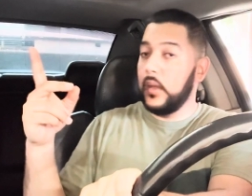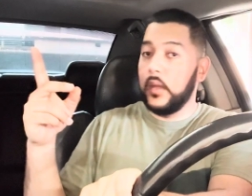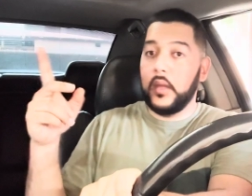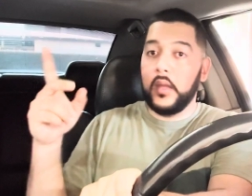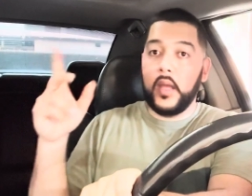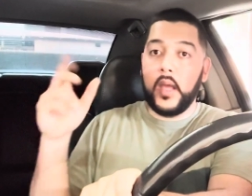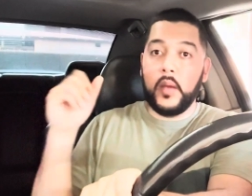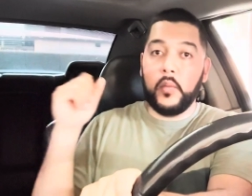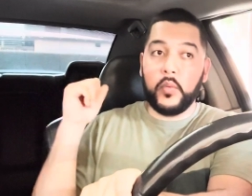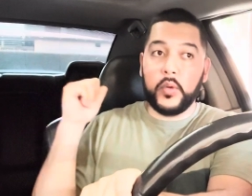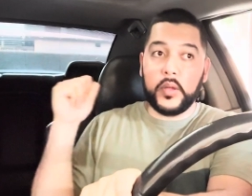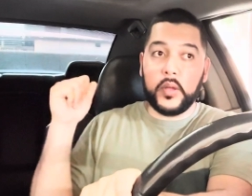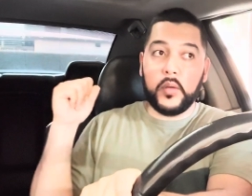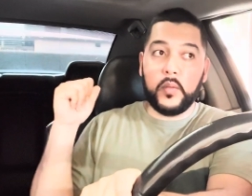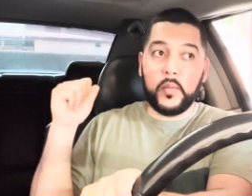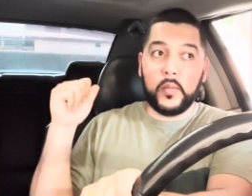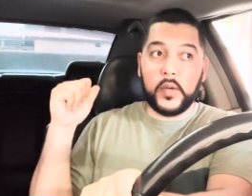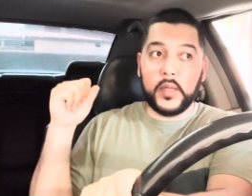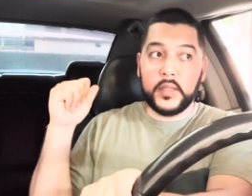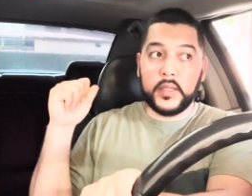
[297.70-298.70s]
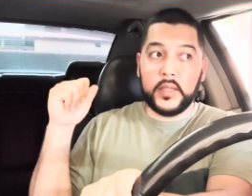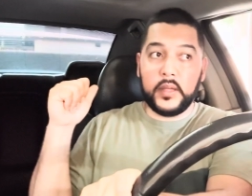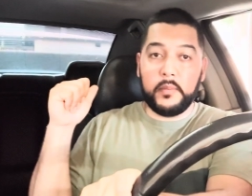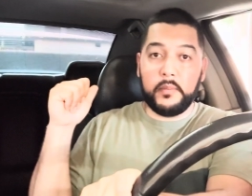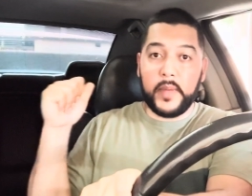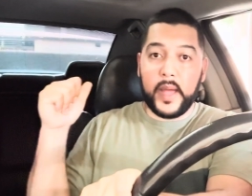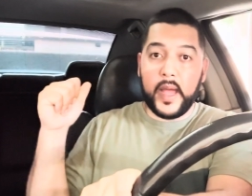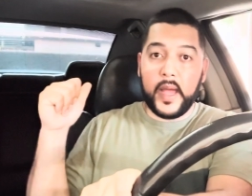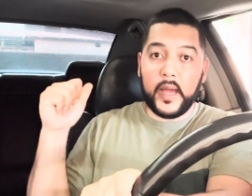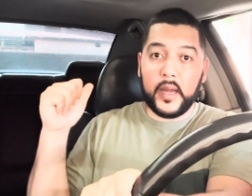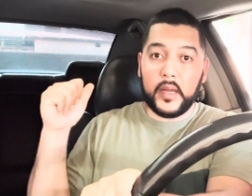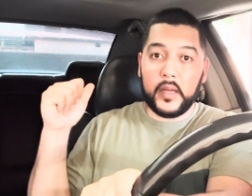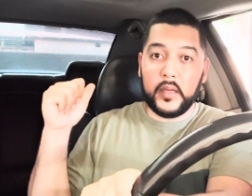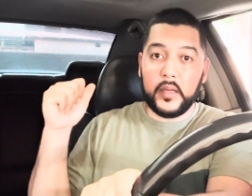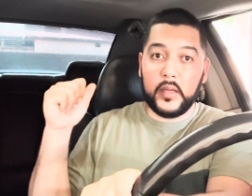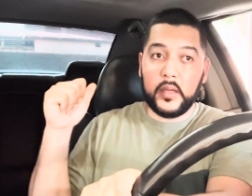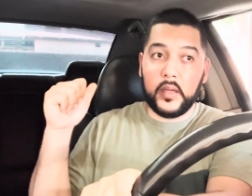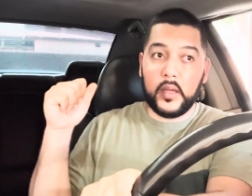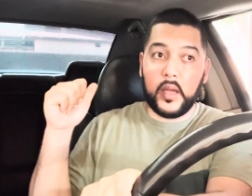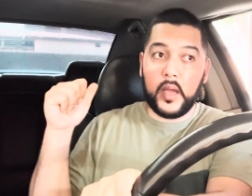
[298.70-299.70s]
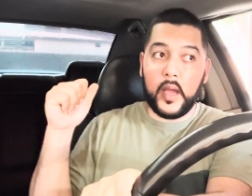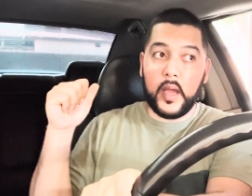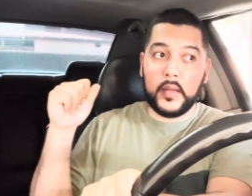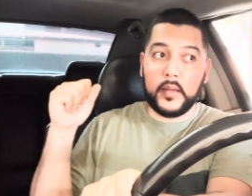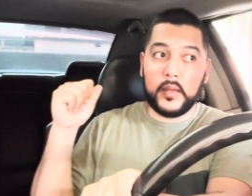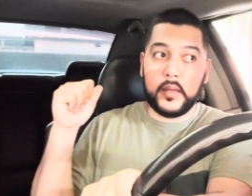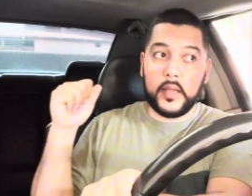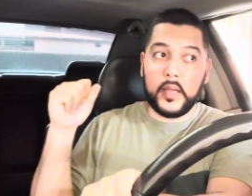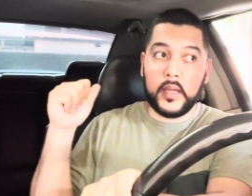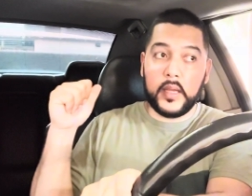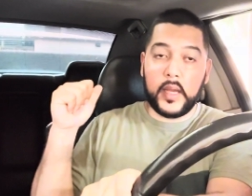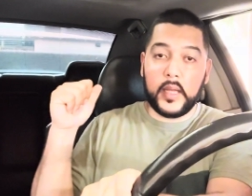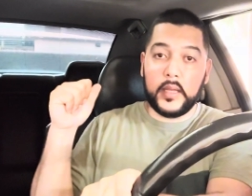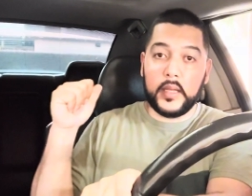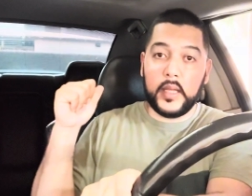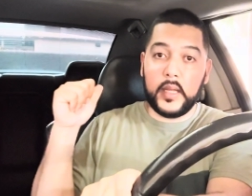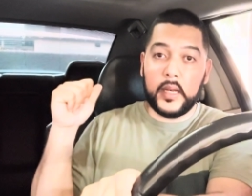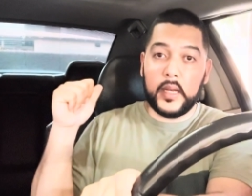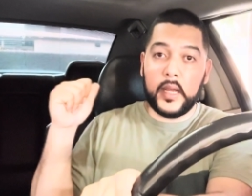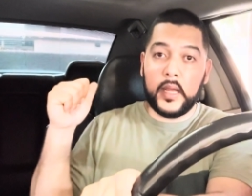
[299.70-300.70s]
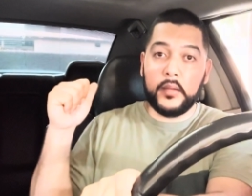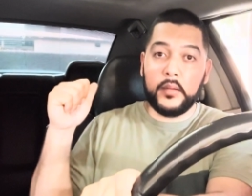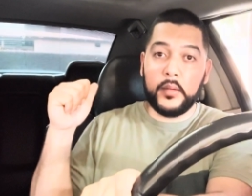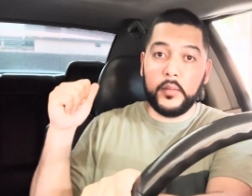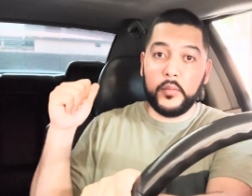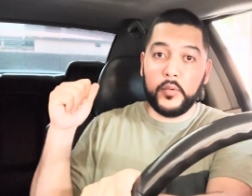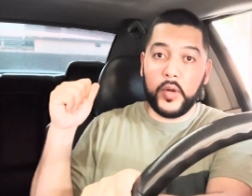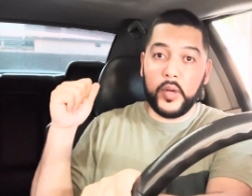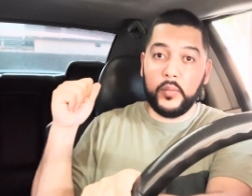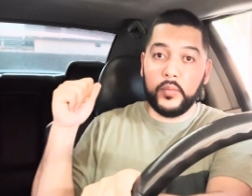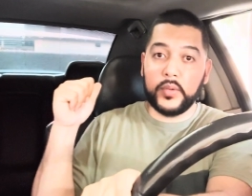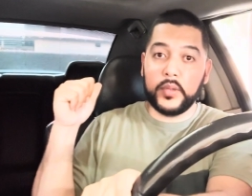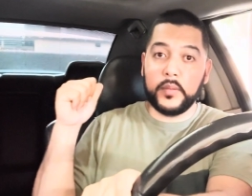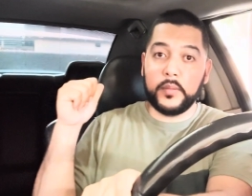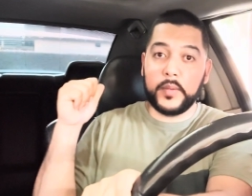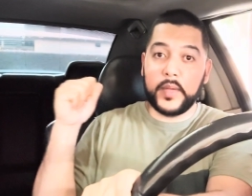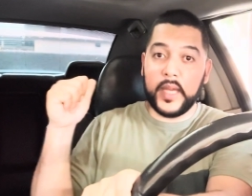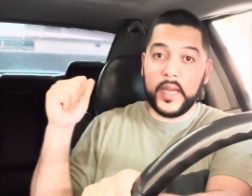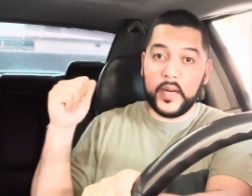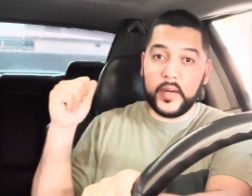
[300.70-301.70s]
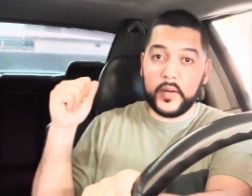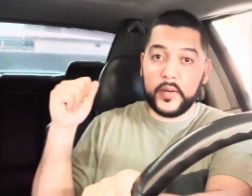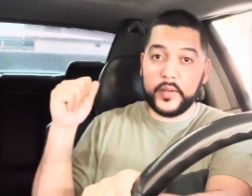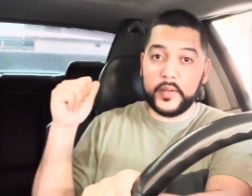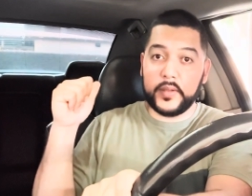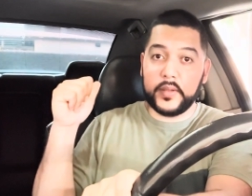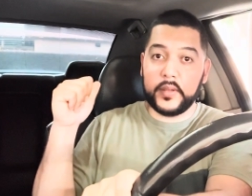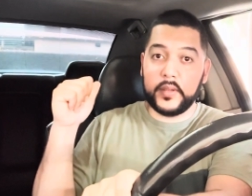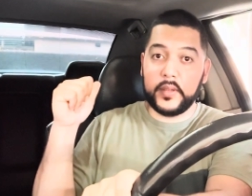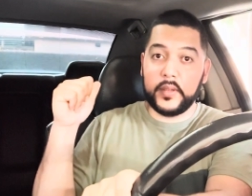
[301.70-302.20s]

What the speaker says: And with the ones in the back, I think I did end up going with some kickers,